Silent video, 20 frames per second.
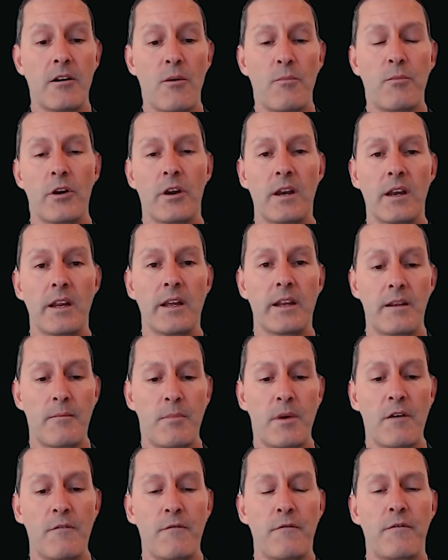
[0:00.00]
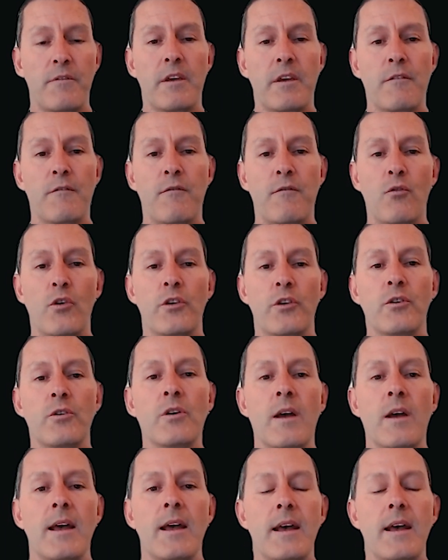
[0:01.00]
I'll put a link above there for
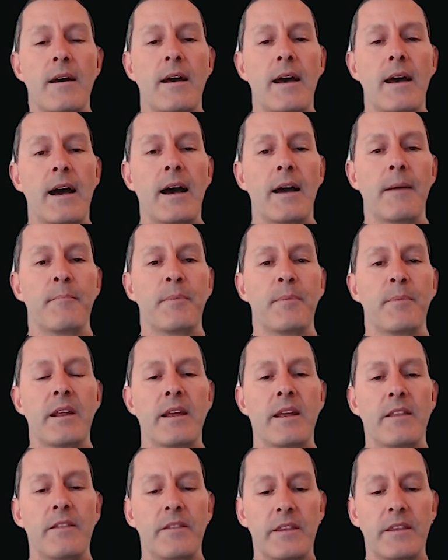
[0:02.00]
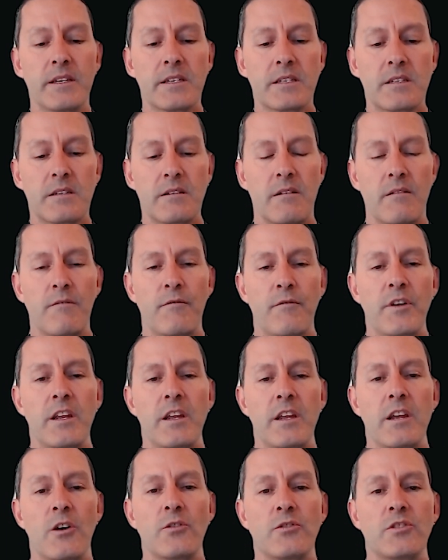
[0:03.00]
you. But in this
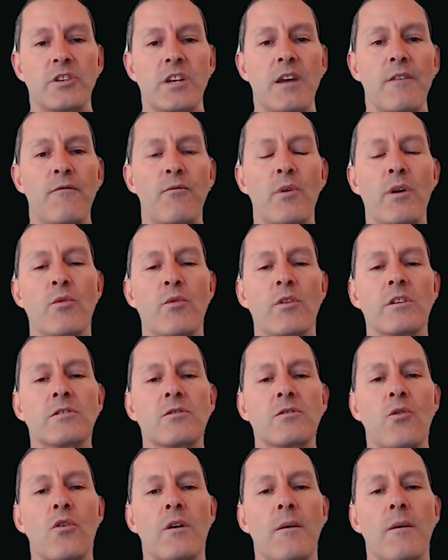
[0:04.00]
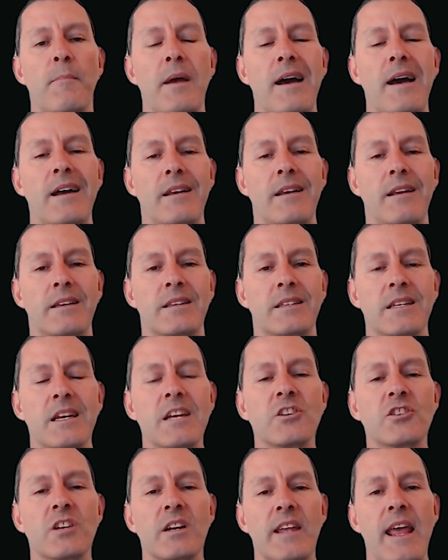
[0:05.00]
video, Jeff, we want to talk about
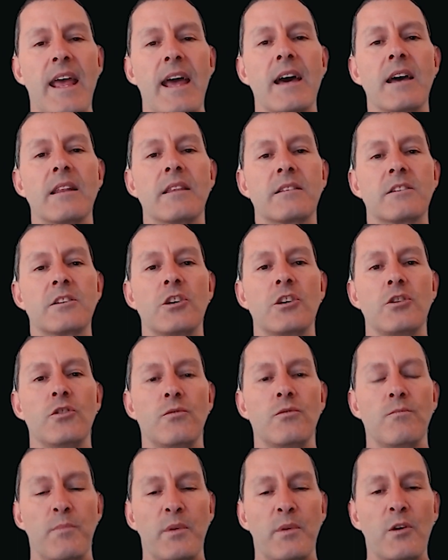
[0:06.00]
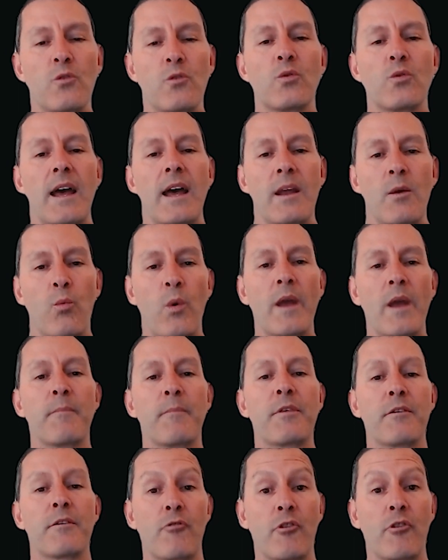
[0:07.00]
essentially how to build a
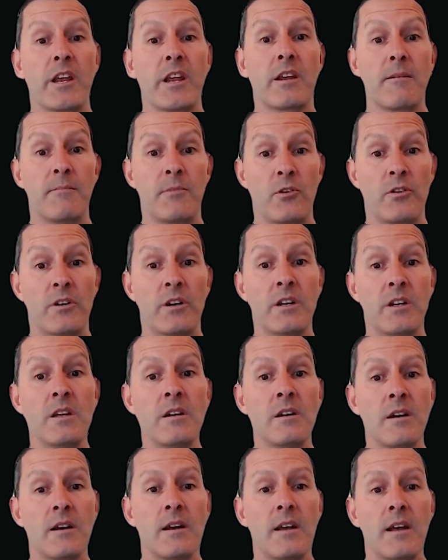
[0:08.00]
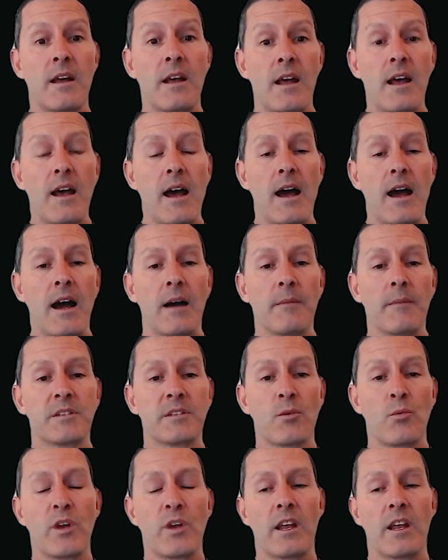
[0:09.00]
Web3 community.
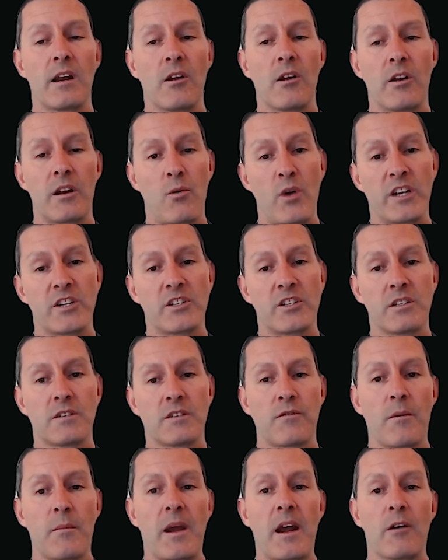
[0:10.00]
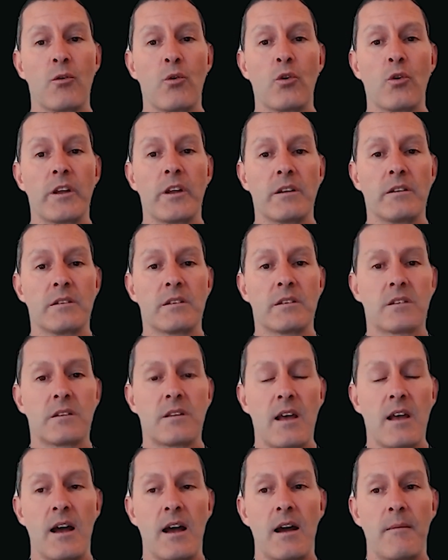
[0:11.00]
So we get a lot of questions from our audience
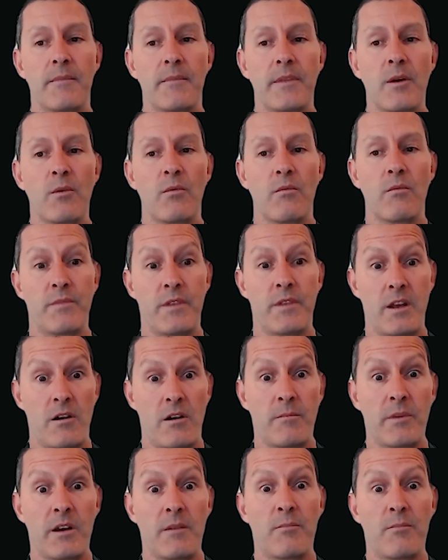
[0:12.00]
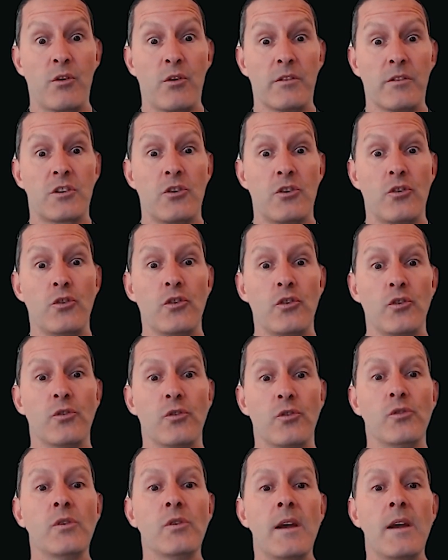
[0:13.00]
that I'm going to put to
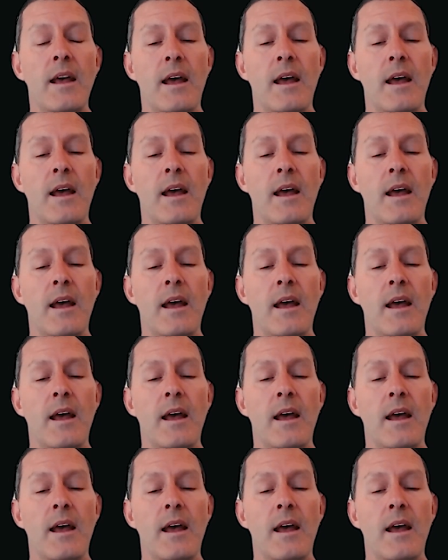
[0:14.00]
you.